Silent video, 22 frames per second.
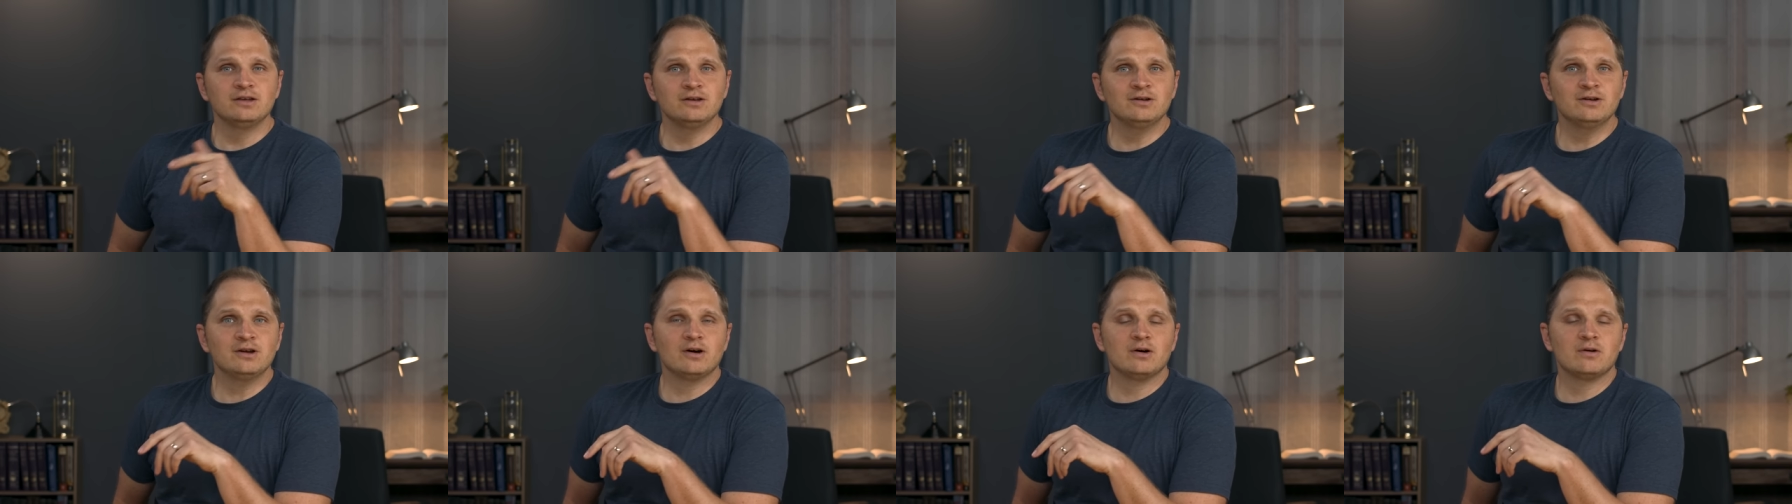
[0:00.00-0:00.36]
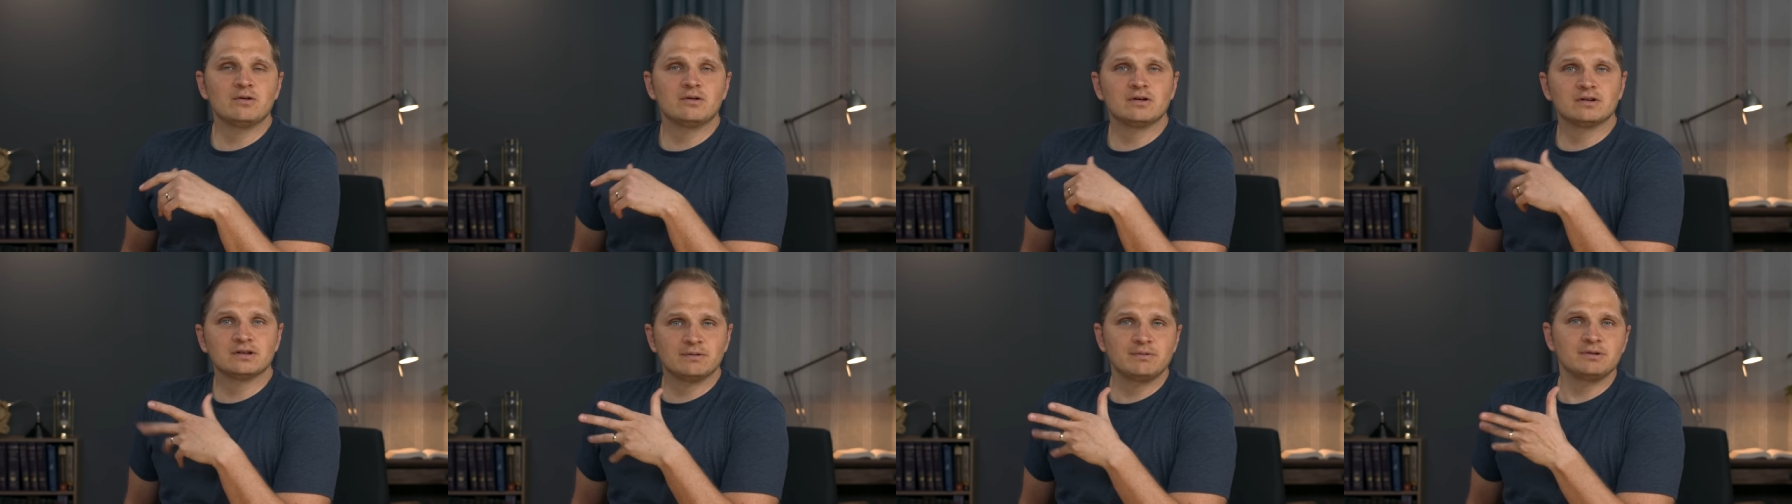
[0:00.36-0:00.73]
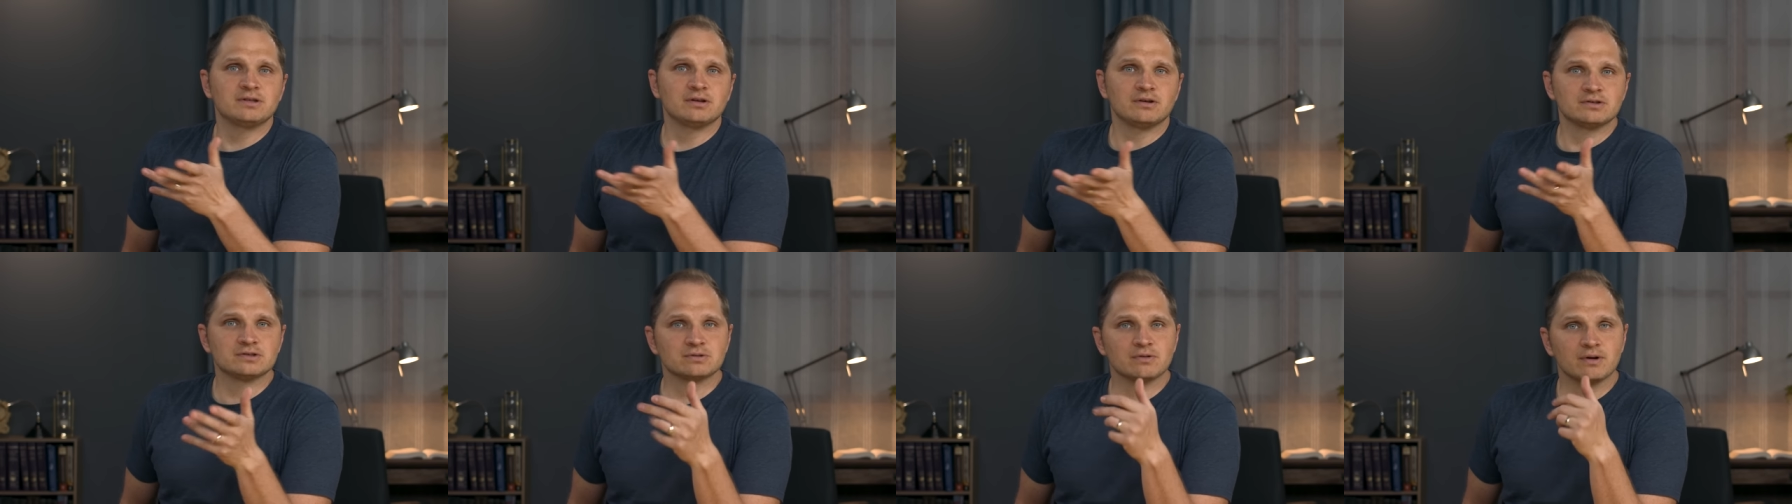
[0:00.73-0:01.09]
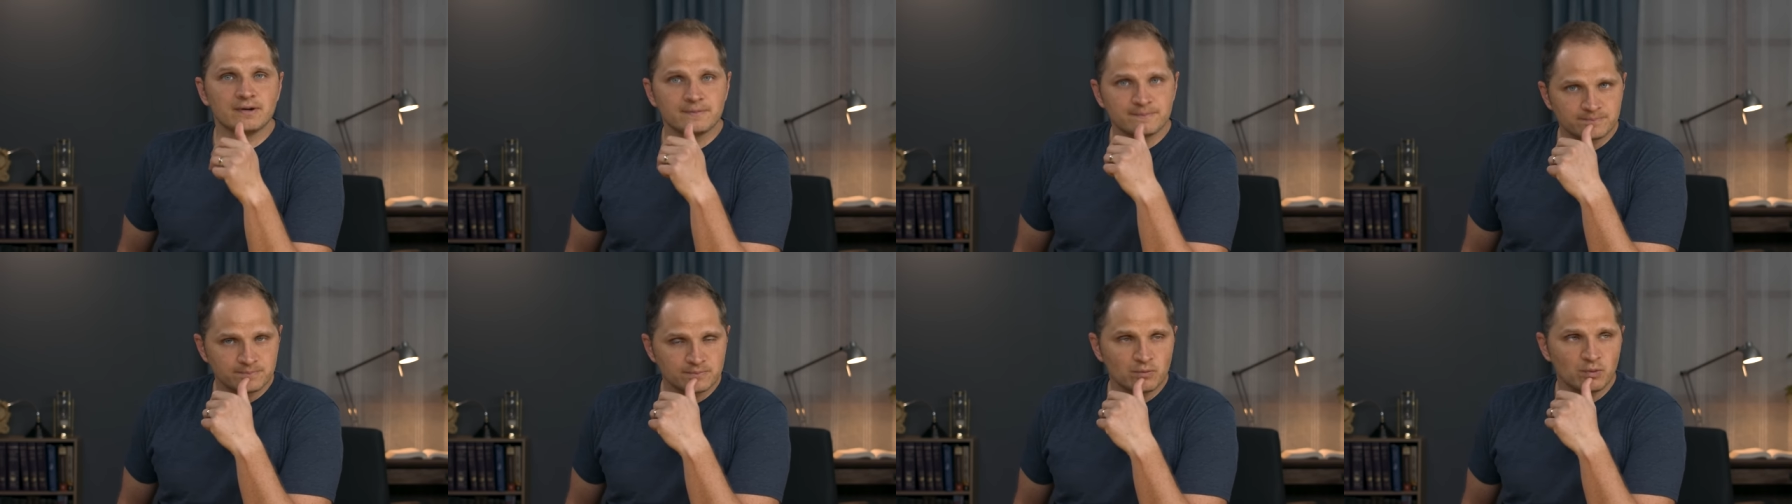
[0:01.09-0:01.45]
You know, let me tell you a
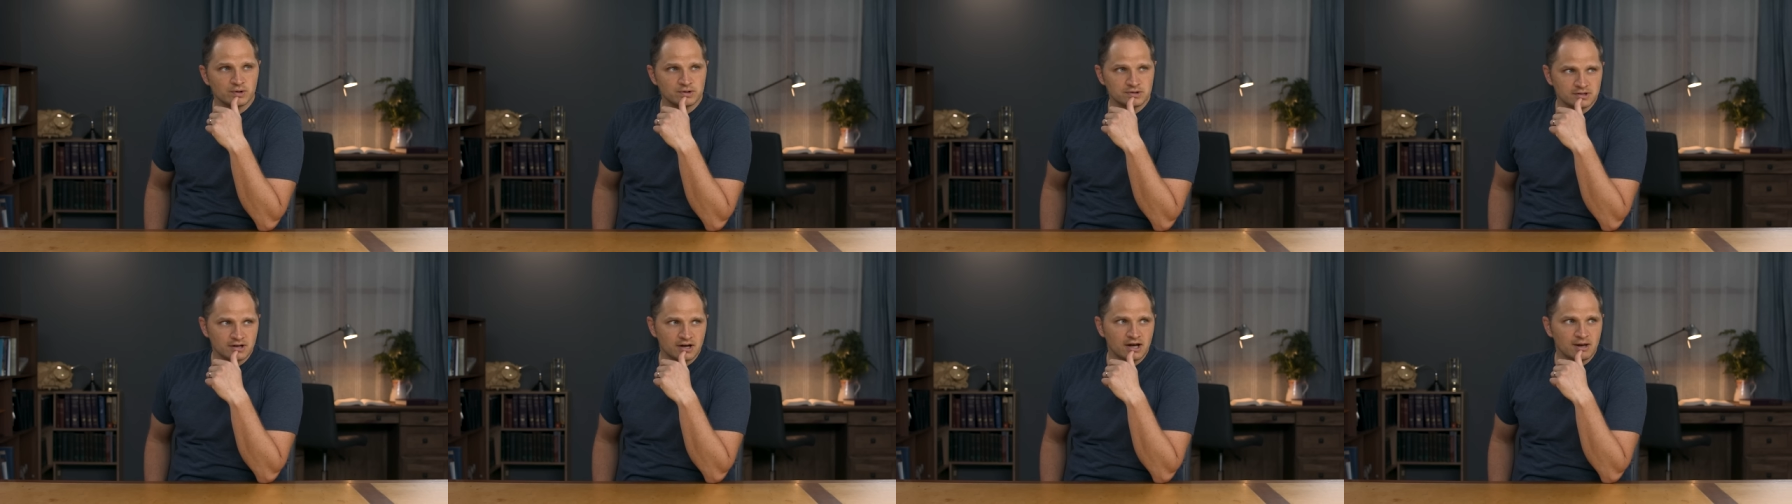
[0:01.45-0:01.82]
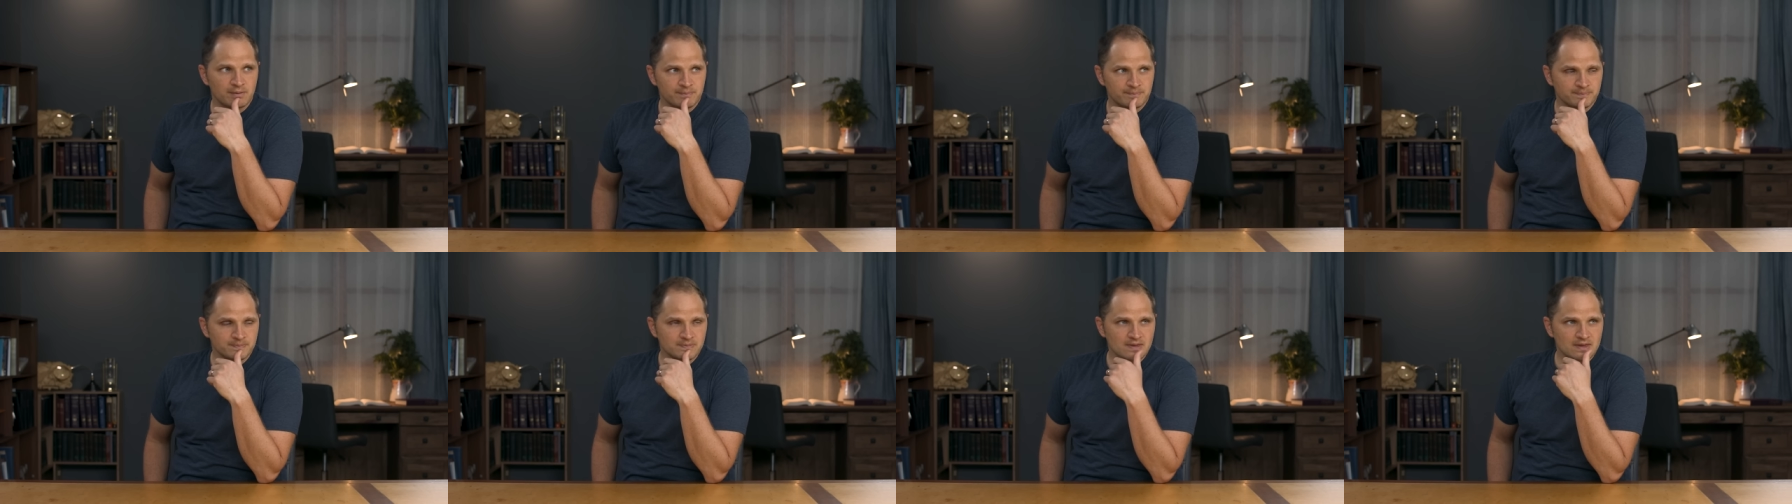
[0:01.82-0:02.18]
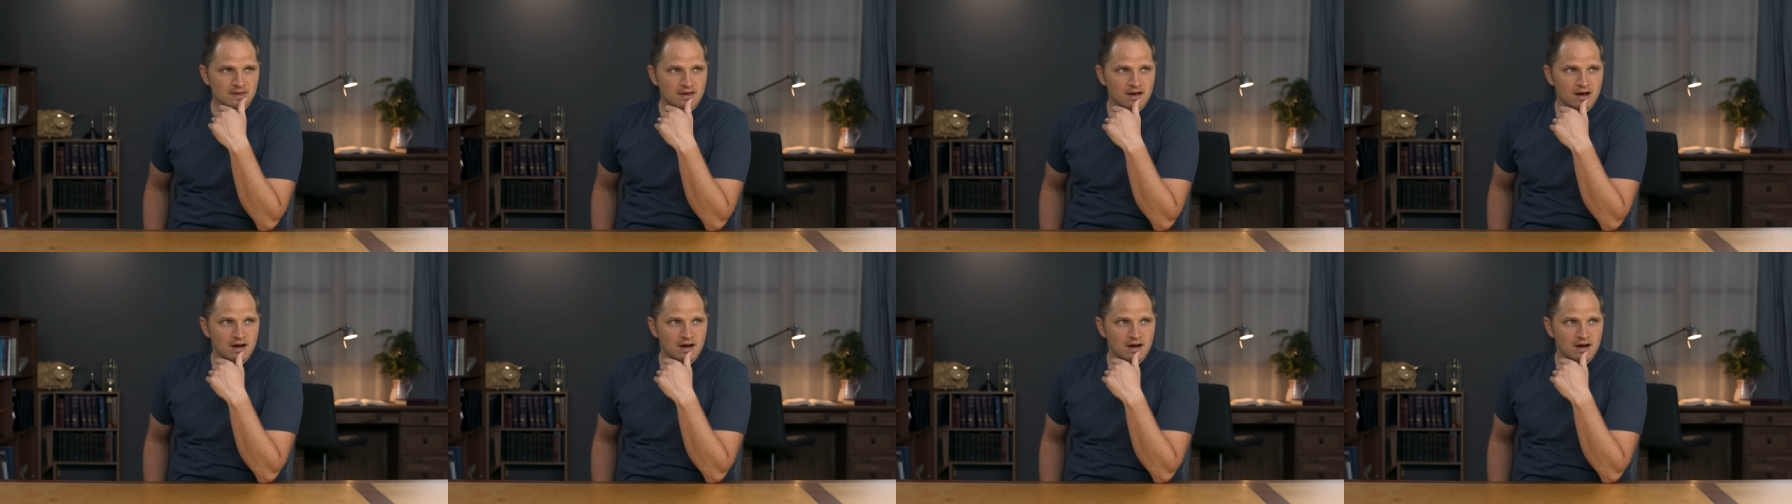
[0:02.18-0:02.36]
story. One time,